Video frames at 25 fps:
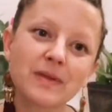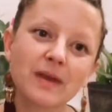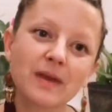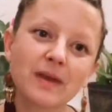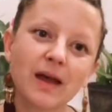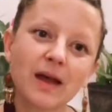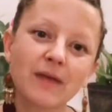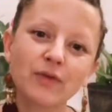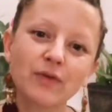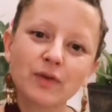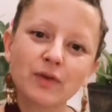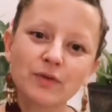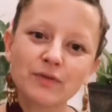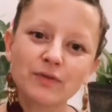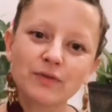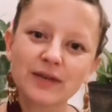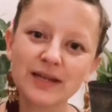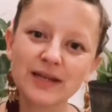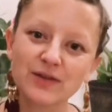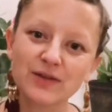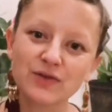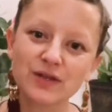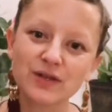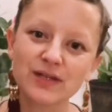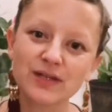got a really
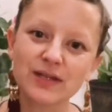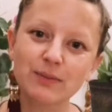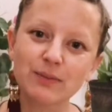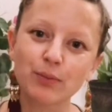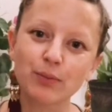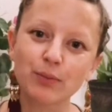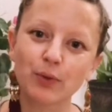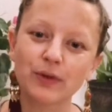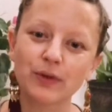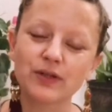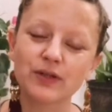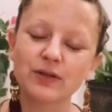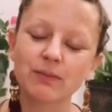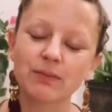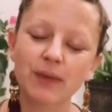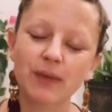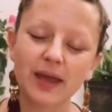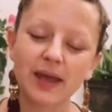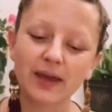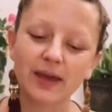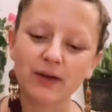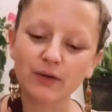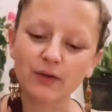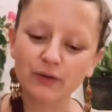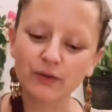interesting point to
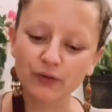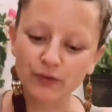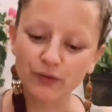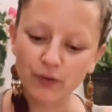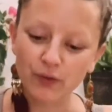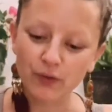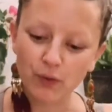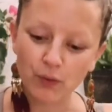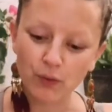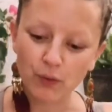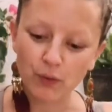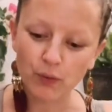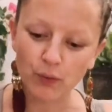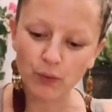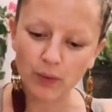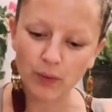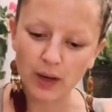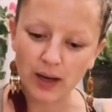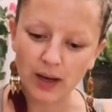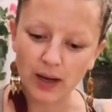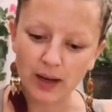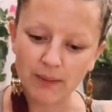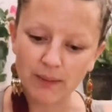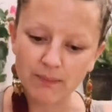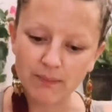make for
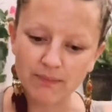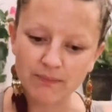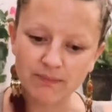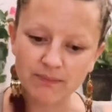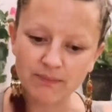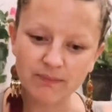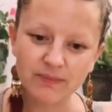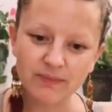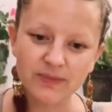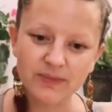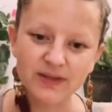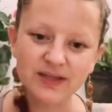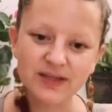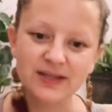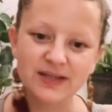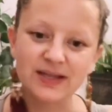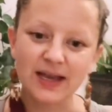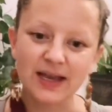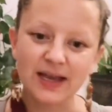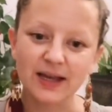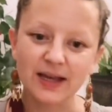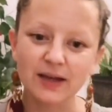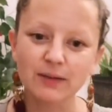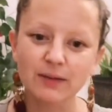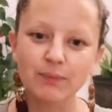the
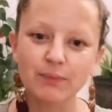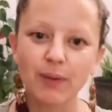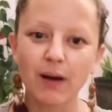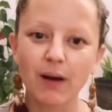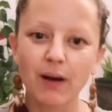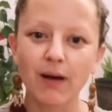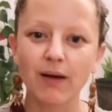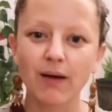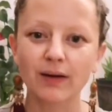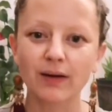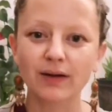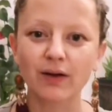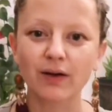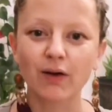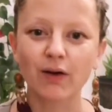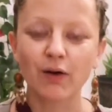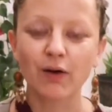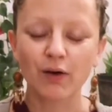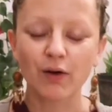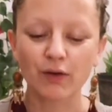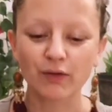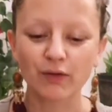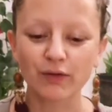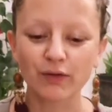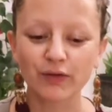second part
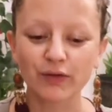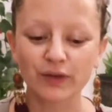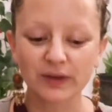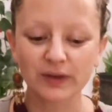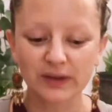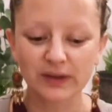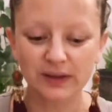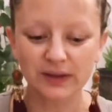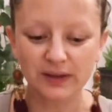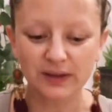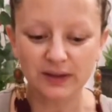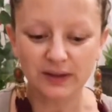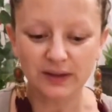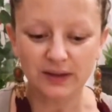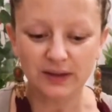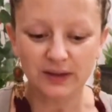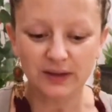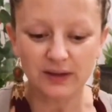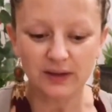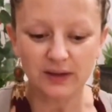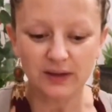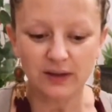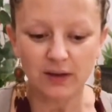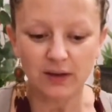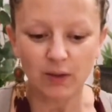of
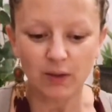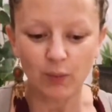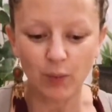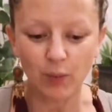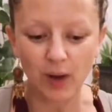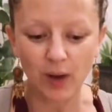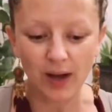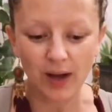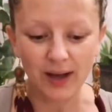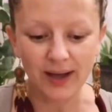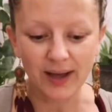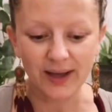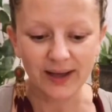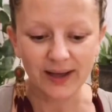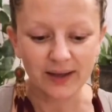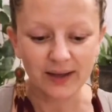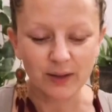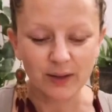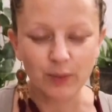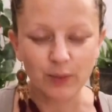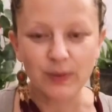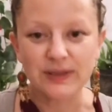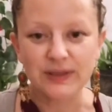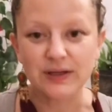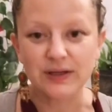why
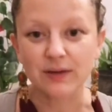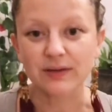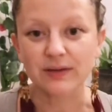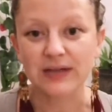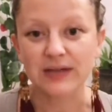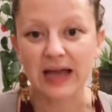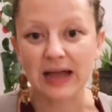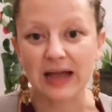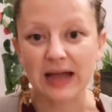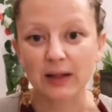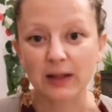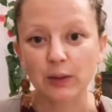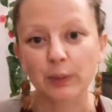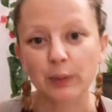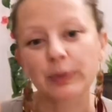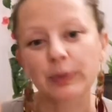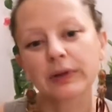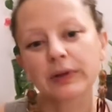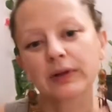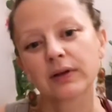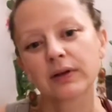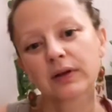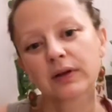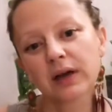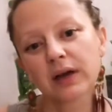we don't help
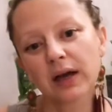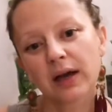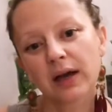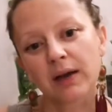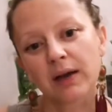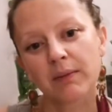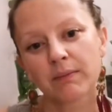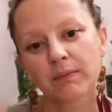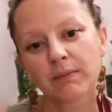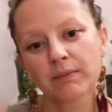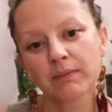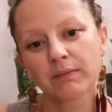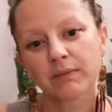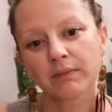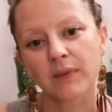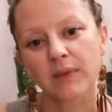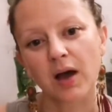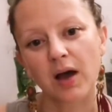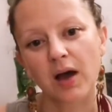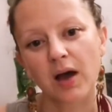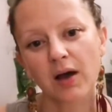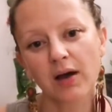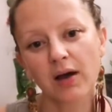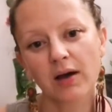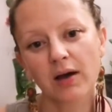
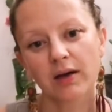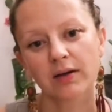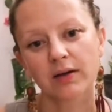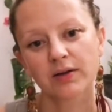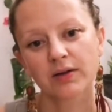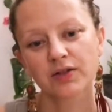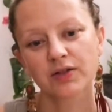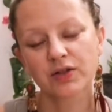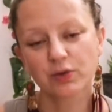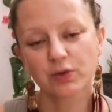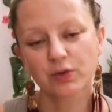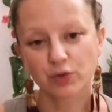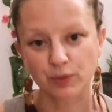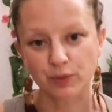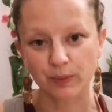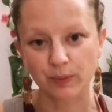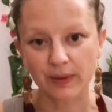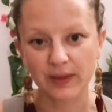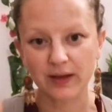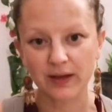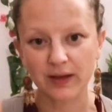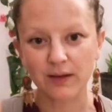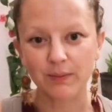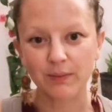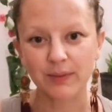our children when
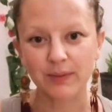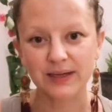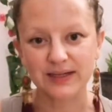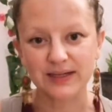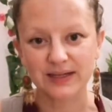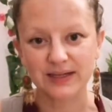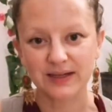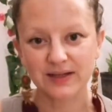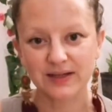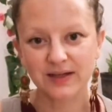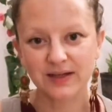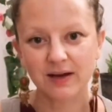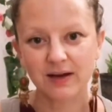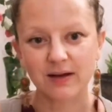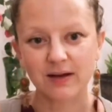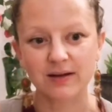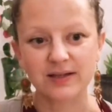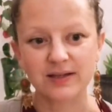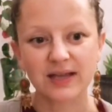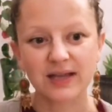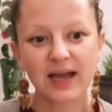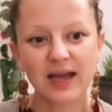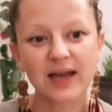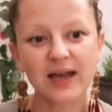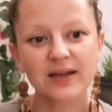they're completing a
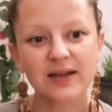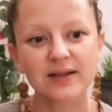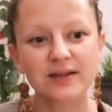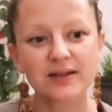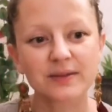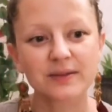task. And